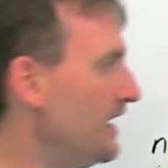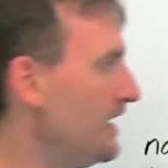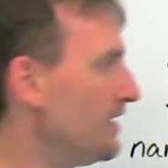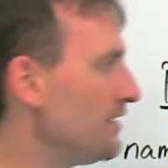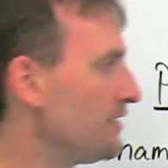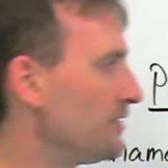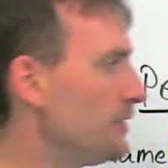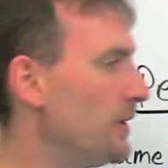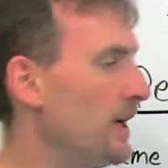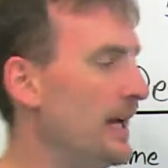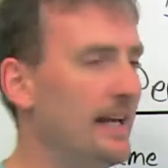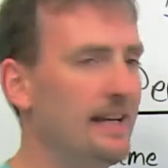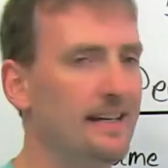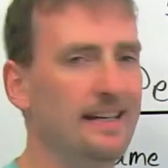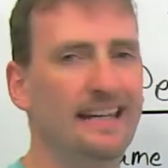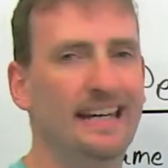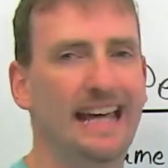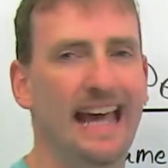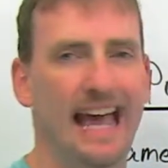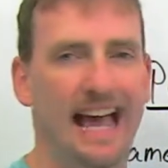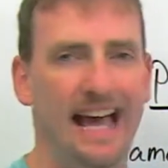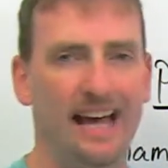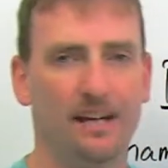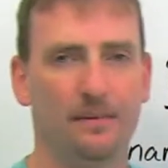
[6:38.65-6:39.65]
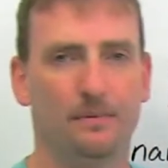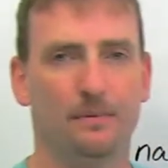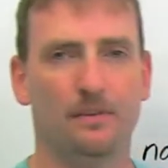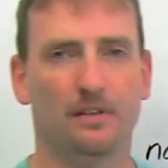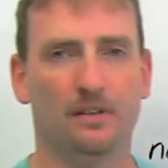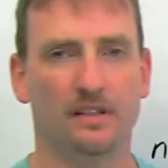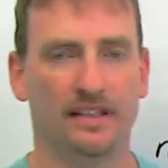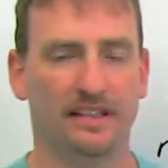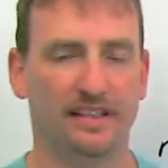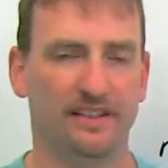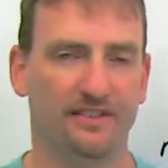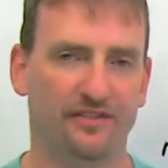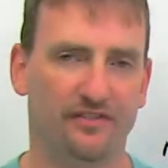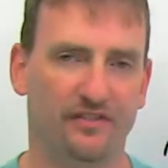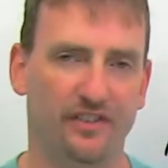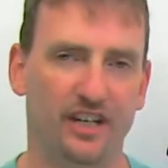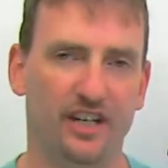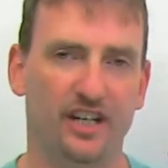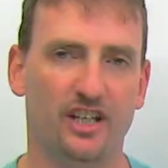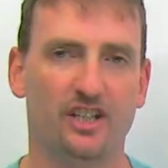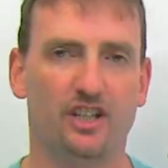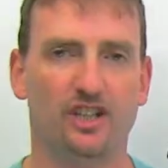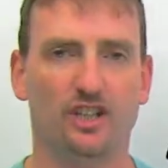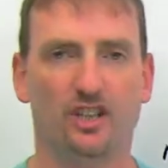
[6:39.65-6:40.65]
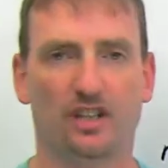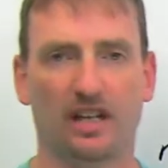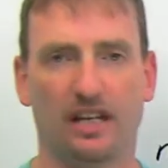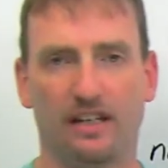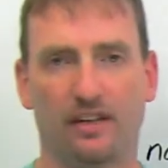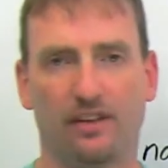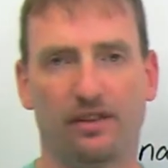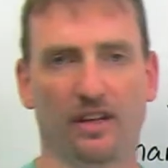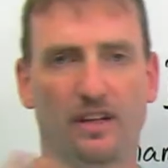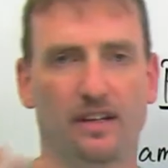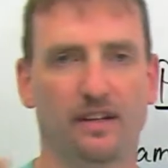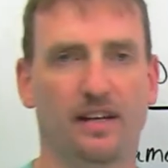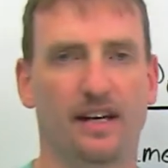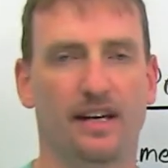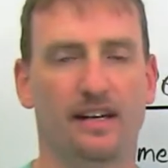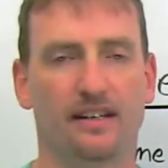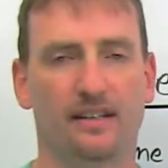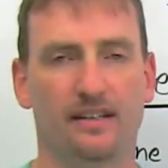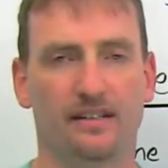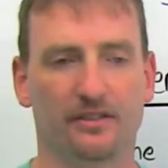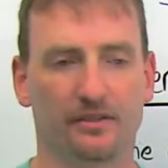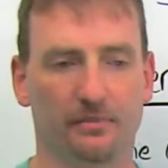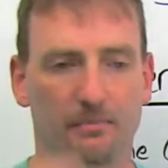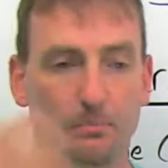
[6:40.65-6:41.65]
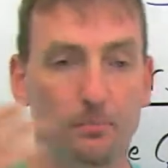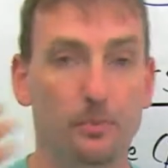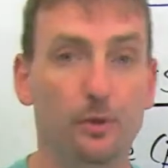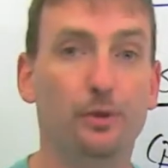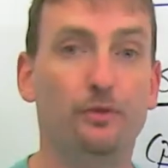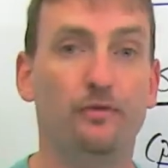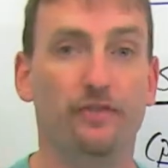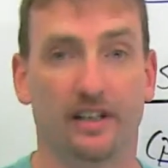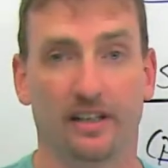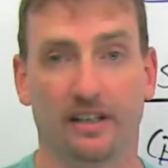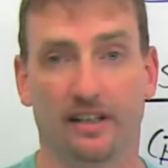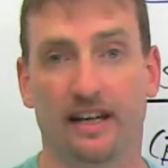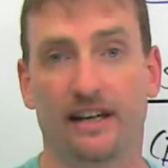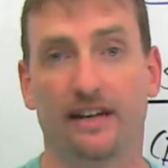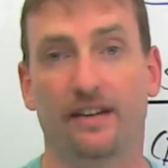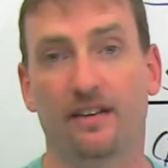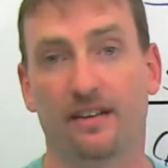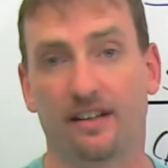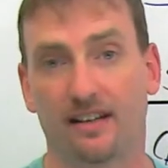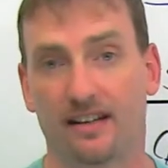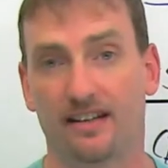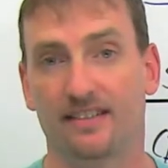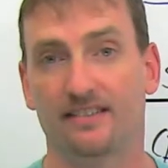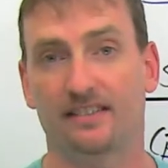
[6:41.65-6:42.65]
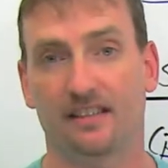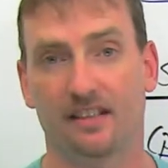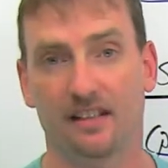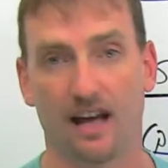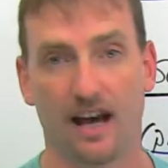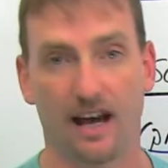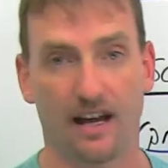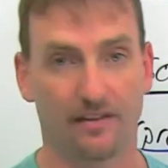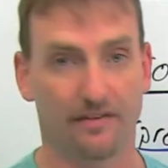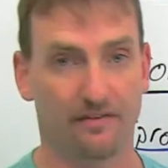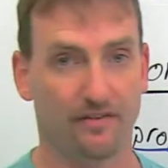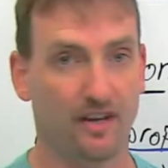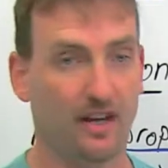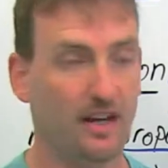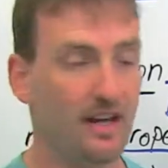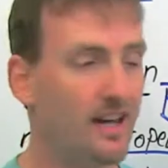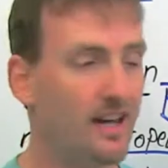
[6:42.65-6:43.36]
So any animal, any fish, anything that is moving, anything that is alive.